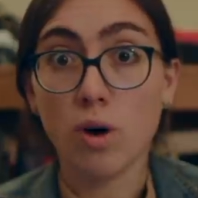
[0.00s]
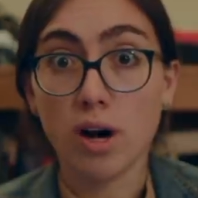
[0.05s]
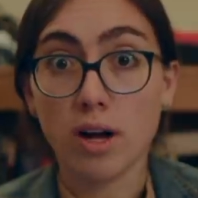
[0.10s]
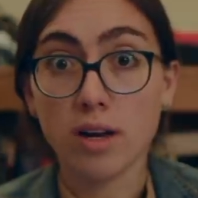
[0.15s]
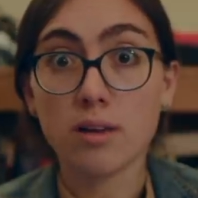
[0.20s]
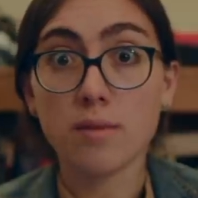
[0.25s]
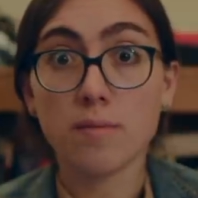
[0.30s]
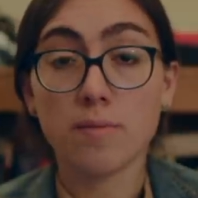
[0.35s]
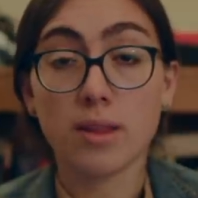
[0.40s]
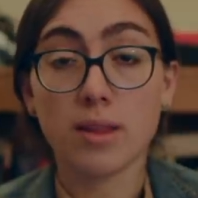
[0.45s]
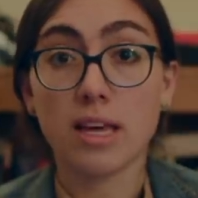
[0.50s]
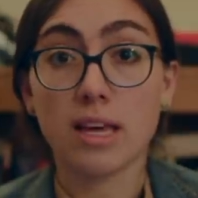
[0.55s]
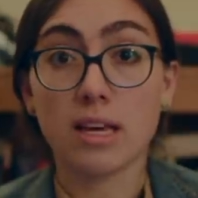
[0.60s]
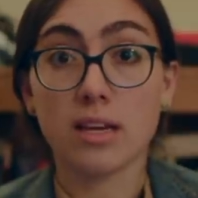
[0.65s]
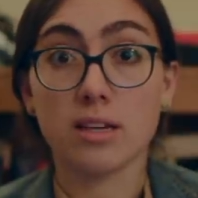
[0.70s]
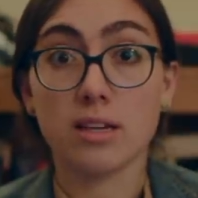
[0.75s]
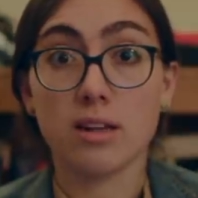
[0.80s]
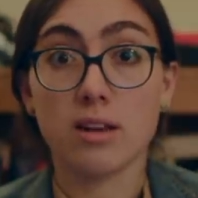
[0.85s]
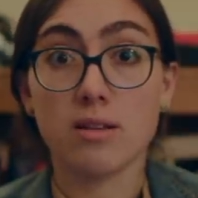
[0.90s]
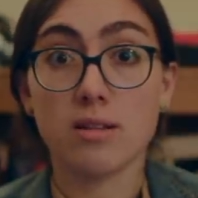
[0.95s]
One,
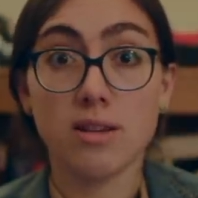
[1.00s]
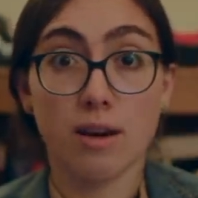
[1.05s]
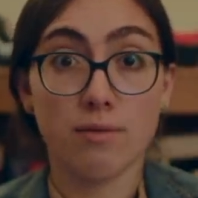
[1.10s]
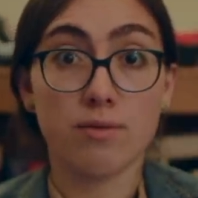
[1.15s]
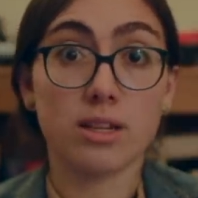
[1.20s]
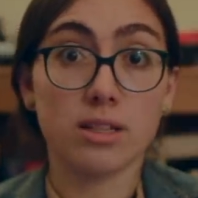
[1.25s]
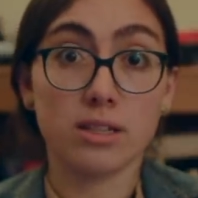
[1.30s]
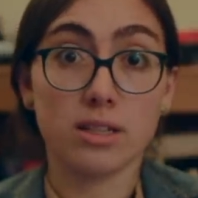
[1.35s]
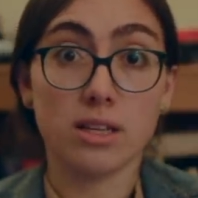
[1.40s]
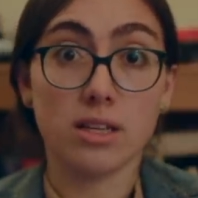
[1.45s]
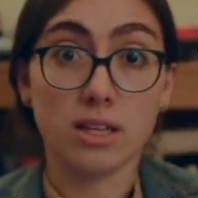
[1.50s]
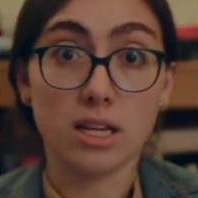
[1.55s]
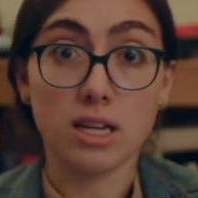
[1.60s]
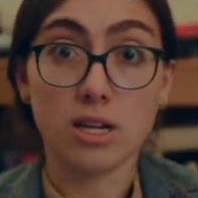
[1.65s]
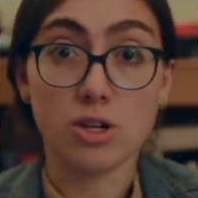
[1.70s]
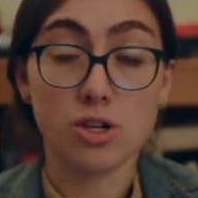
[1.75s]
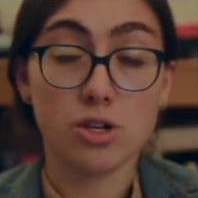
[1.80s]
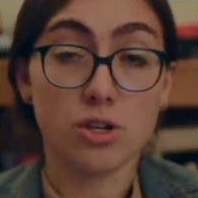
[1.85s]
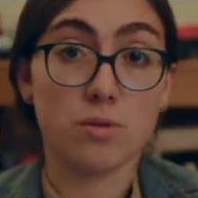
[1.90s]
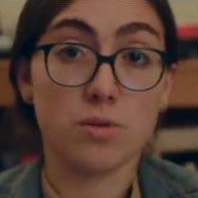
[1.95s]
it could definitely
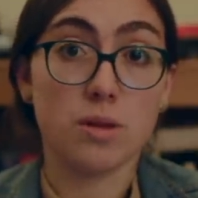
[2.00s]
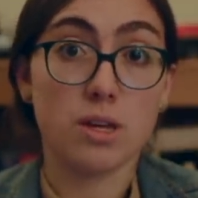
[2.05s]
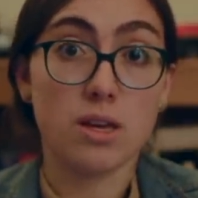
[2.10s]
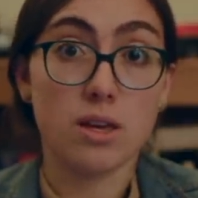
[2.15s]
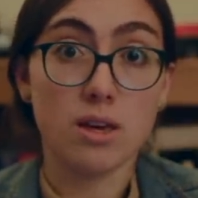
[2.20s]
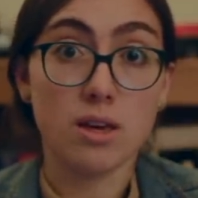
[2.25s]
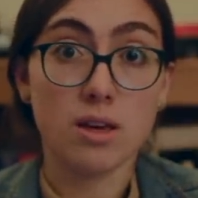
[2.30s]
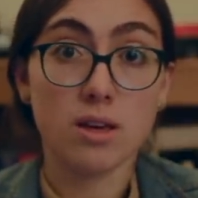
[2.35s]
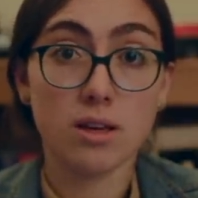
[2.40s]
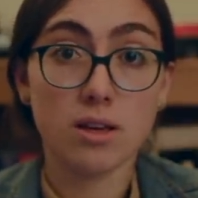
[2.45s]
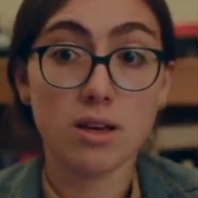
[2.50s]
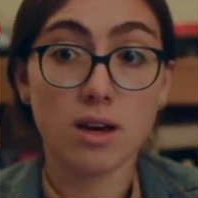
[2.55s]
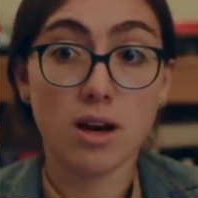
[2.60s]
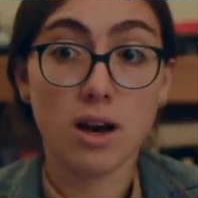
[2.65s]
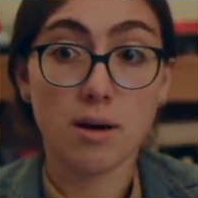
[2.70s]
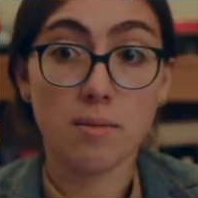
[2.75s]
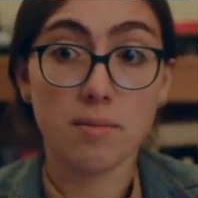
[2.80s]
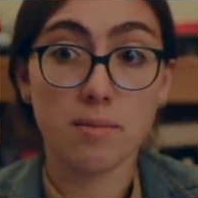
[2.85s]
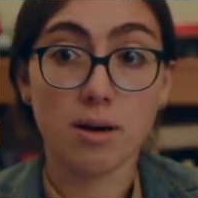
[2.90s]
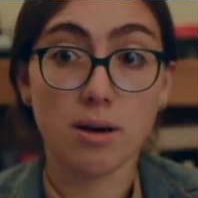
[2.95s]
lead to the
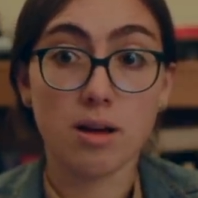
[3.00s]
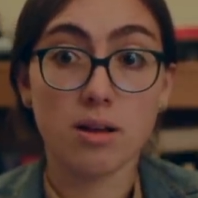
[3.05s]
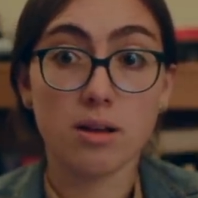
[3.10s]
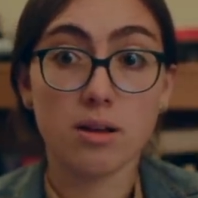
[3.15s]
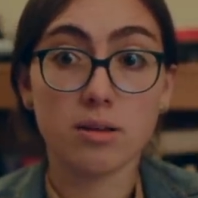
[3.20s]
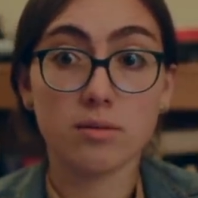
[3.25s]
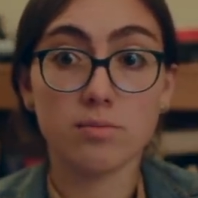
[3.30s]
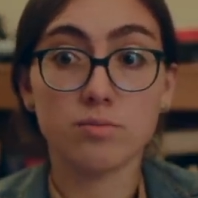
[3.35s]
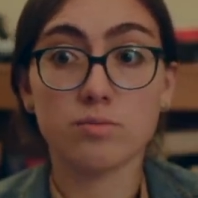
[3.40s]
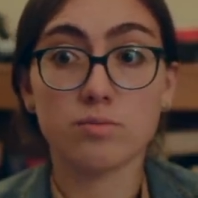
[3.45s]
um,